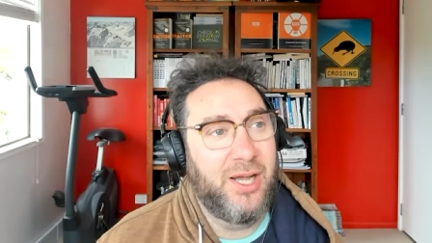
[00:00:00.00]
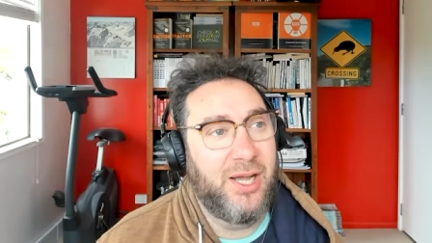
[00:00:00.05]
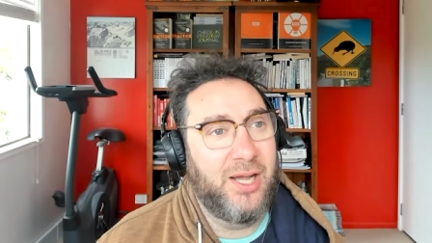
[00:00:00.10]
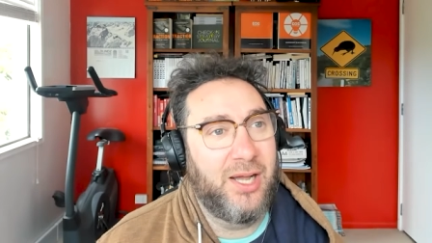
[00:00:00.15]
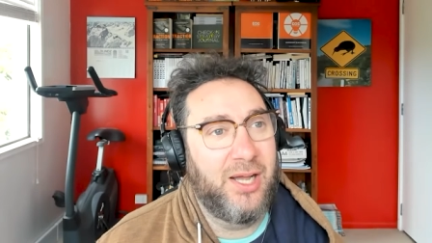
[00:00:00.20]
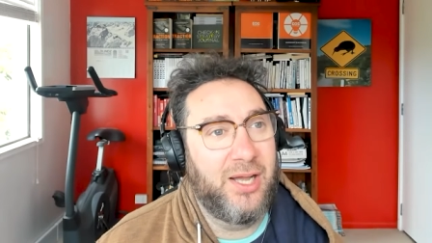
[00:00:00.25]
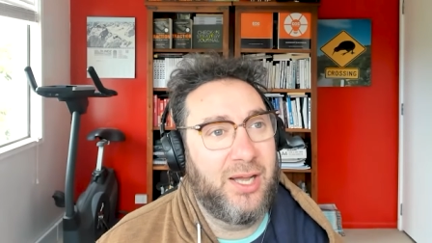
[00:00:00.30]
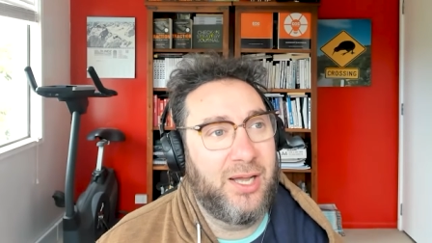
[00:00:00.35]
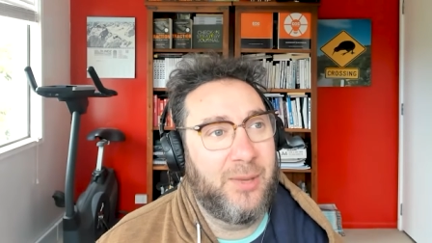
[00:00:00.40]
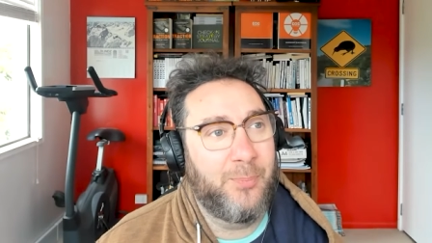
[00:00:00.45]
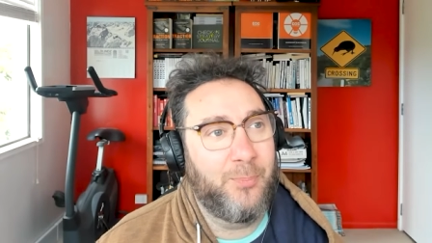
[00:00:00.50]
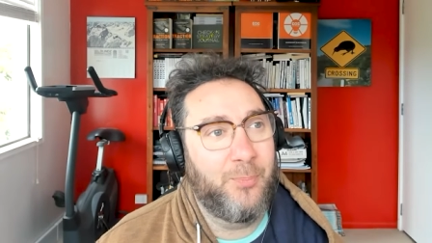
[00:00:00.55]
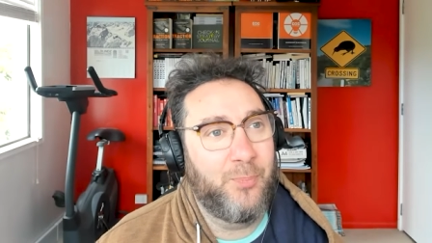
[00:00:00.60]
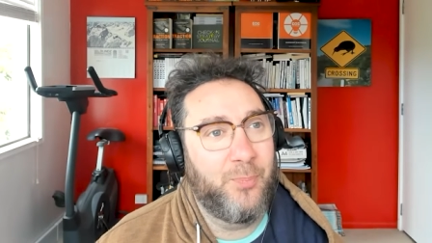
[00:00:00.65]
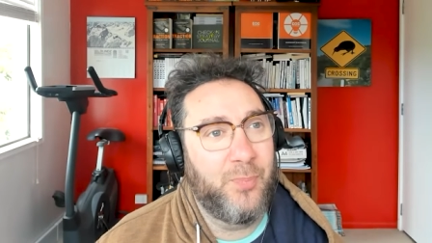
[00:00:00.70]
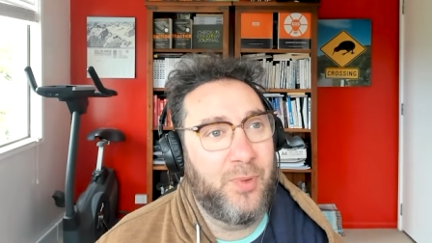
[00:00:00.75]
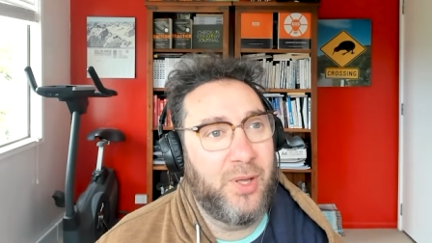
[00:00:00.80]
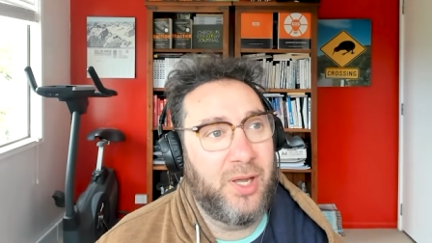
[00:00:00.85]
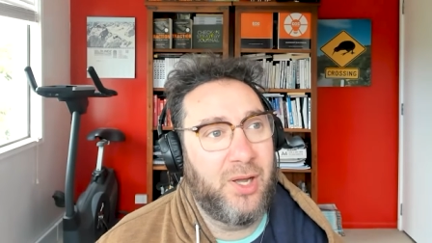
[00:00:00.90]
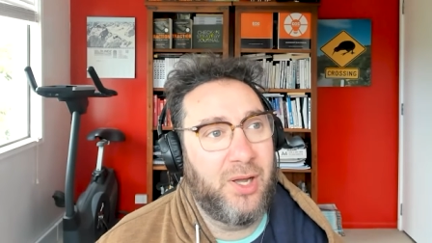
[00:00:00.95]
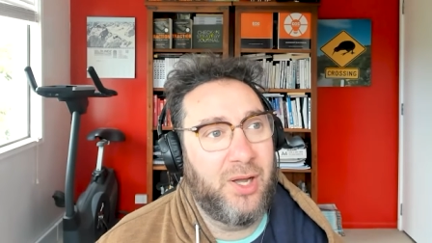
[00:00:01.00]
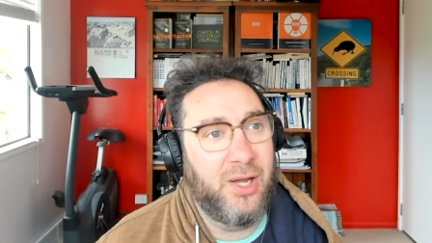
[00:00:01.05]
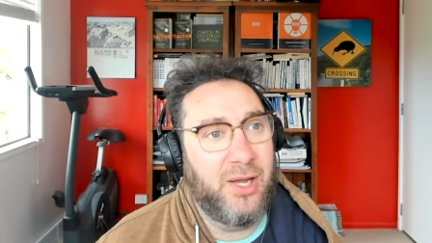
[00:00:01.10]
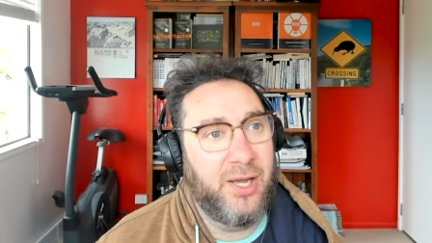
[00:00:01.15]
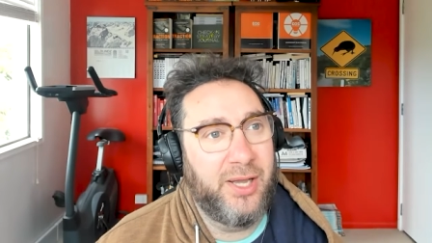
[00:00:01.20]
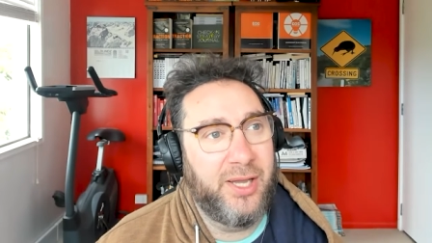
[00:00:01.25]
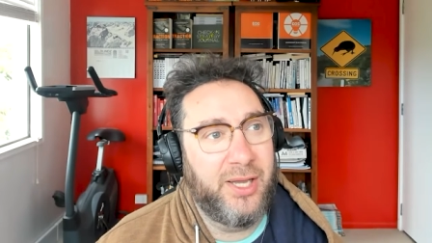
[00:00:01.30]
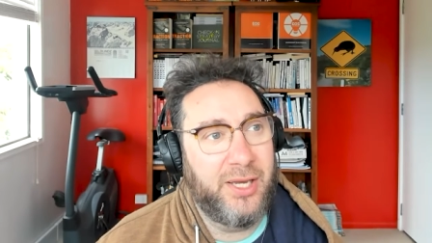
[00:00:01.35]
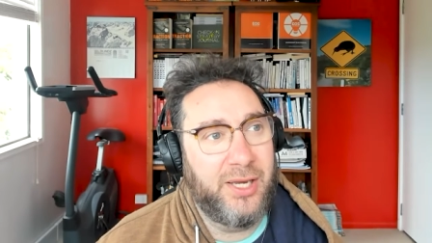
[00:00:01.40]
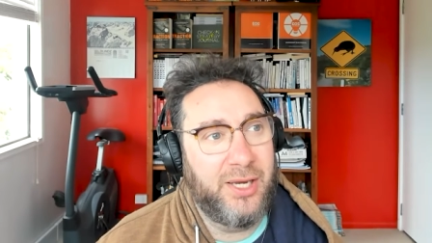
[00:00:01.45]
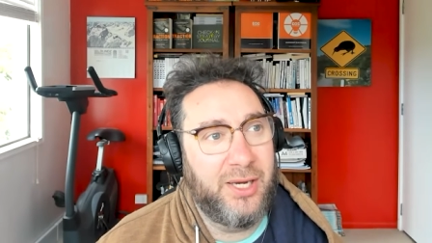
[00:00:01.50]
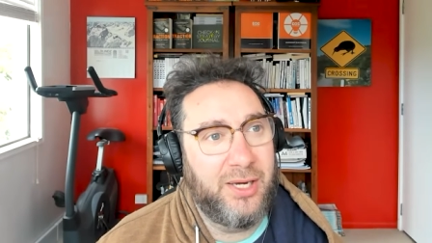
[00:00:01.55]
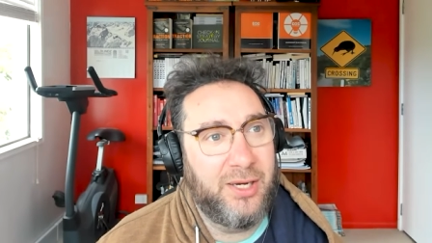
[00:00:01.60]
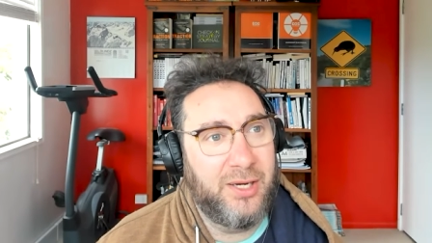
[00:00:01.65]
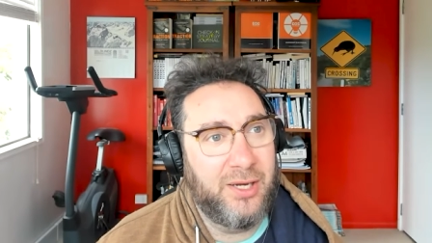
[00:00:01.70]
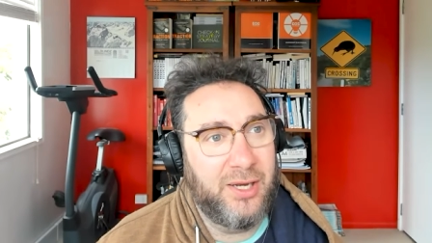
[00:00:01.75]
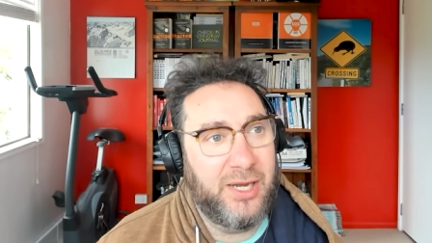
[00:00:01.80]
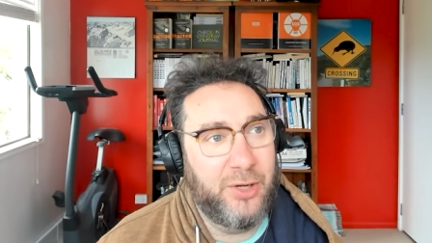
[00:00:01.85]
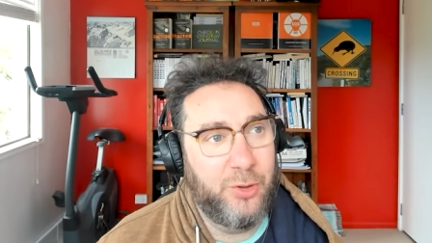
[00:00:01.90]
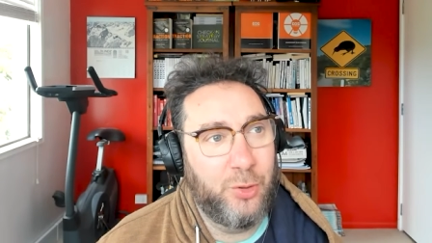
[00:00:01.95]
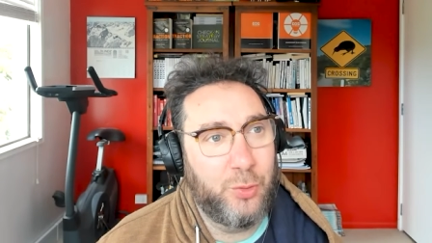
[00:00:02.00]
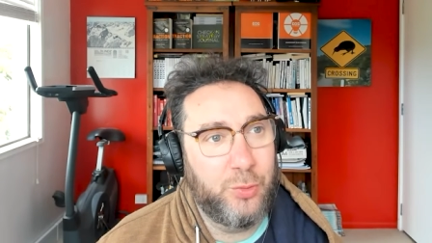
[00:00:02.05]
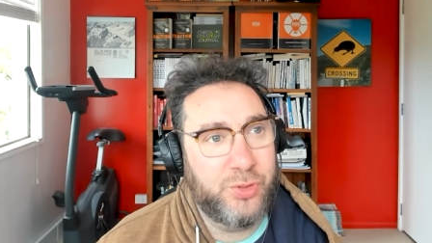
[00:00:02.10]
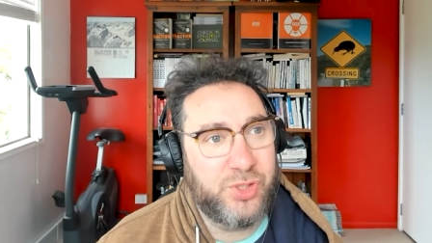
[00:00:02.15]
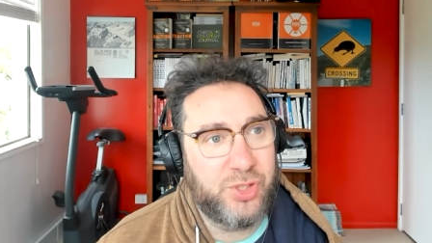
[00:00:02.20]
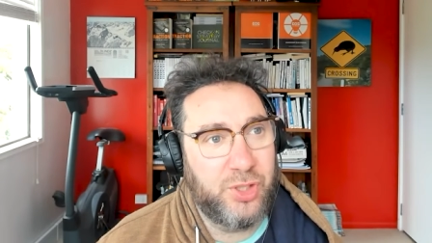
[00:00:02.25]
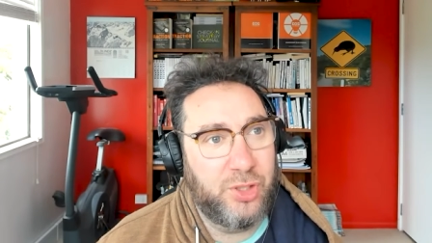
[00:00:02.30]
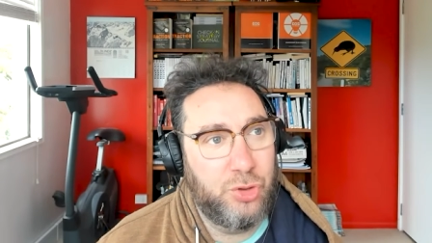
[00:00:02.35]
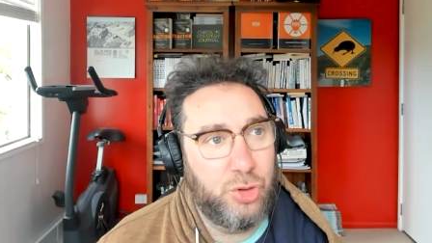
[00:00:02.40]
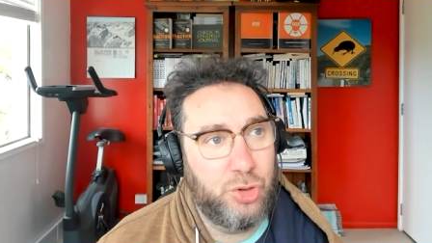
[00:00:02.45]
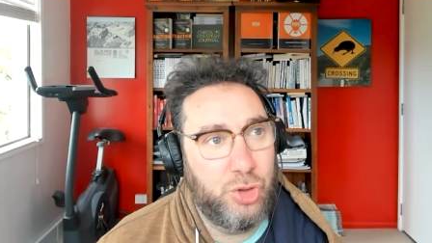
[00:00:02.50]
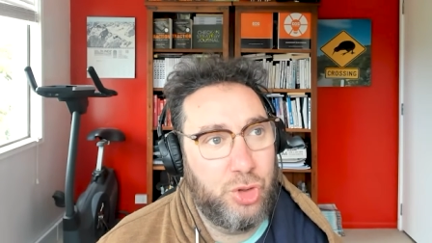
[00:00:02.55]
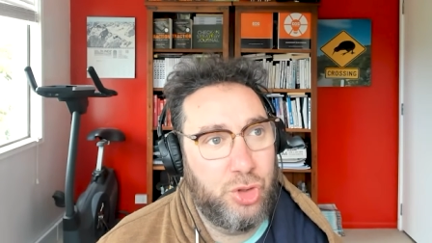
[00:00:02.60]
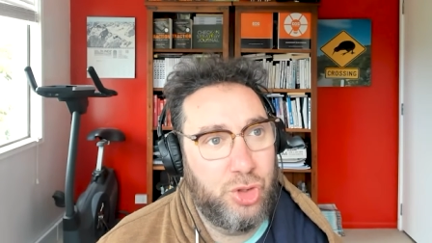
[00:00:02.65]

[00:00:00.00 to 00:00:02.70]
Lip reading: I had also